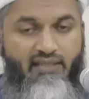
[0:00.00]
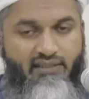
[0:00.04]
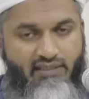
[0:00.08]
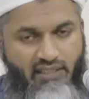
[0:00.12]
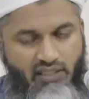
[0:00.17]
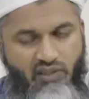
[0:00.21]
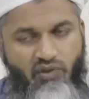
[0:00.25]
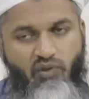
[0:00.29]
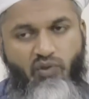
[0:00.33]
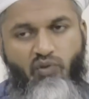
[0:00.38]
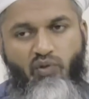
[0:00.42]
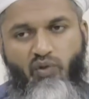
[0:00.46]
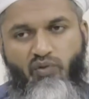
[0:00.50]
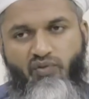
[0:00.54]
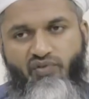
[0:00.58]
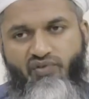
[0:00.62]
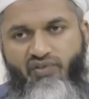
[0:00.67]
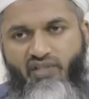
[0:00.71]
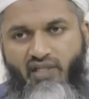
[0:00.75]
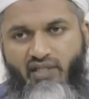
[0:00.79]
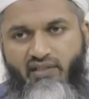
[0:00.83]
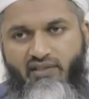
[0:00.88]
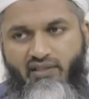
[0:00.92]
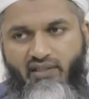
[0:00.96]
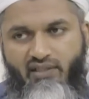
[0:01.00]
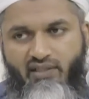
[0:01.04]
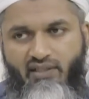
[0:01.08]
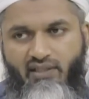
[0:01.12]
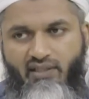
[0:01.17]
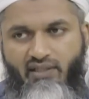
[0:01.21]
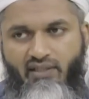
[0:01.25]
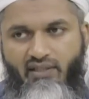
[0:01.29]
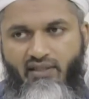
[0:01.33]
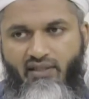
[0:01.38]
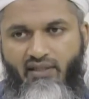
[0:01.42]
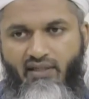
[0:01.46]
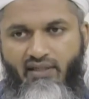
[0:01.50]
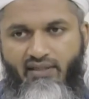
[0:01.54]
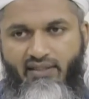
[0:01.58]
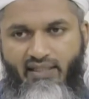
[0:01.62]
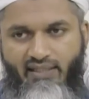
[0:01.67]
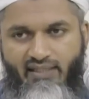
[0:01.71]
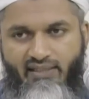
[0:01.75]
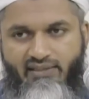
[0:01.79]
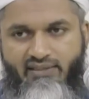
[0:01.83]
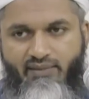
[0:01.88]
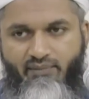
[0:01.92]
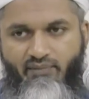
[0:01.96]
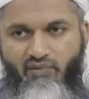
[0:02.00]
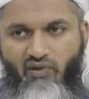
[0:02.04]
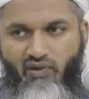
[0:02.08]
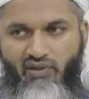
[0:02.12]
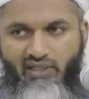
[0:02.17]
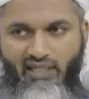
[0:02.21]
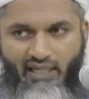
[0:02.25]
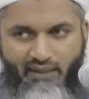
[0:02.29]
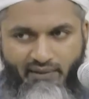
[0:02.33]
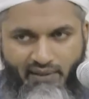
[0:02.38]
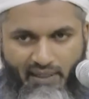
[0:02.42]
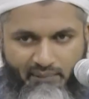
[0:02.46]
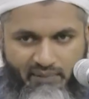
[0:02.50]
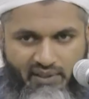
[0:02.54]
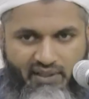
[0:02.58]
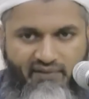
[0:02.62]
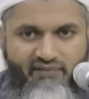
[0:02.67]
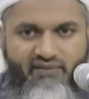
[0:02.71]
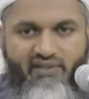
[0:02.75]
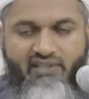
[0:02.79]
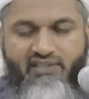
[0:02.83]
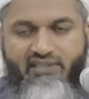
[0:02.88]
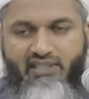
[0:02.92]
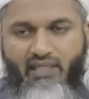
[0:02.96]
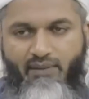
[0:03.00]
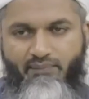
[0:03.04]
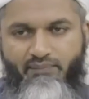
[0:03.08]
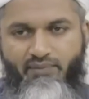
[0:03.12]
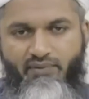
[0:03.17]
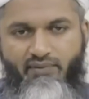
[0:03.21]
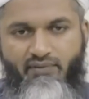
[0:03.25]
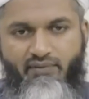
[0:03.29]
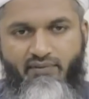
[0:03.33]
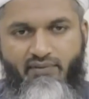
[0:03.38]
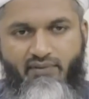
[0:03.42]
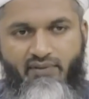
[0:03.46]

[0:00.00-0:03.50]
then you know certainly that there's something wrong. Now let me give you an example.